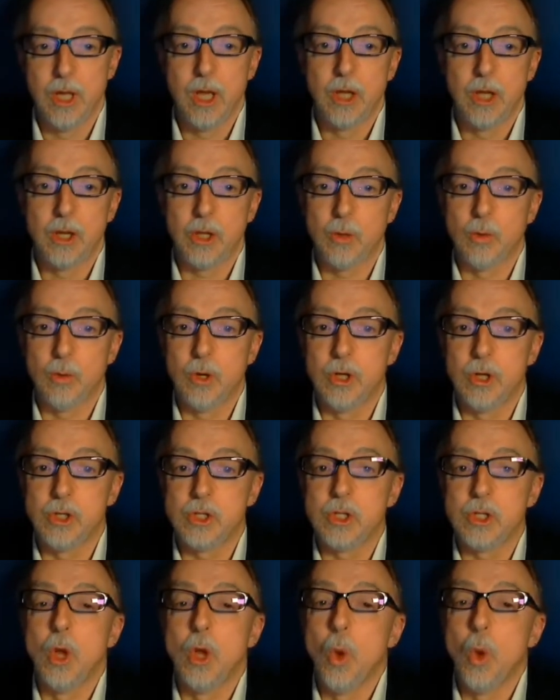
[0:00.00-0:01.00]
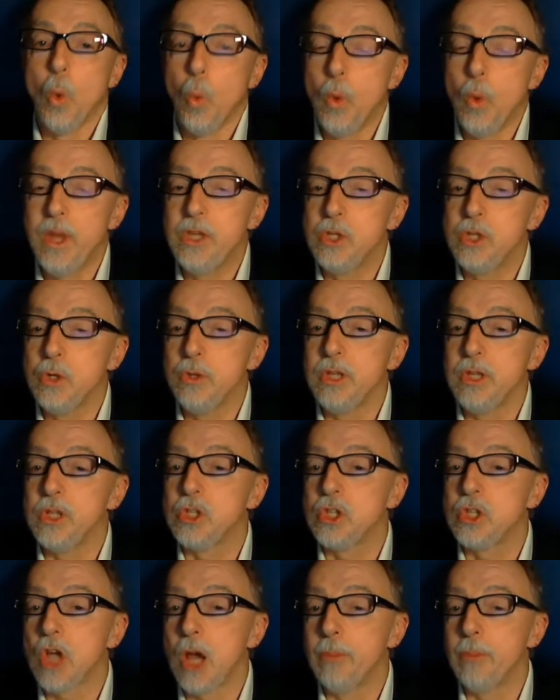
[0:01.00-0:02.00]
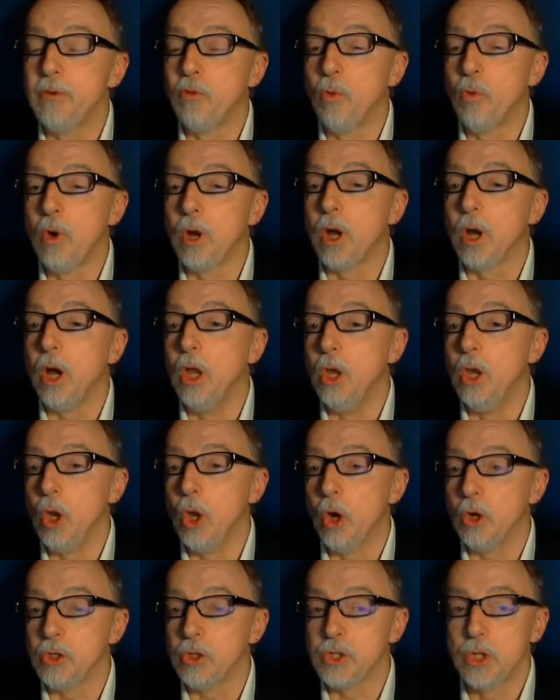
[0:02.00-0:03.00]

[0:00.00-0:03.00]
In other words, we do this type of work a lot.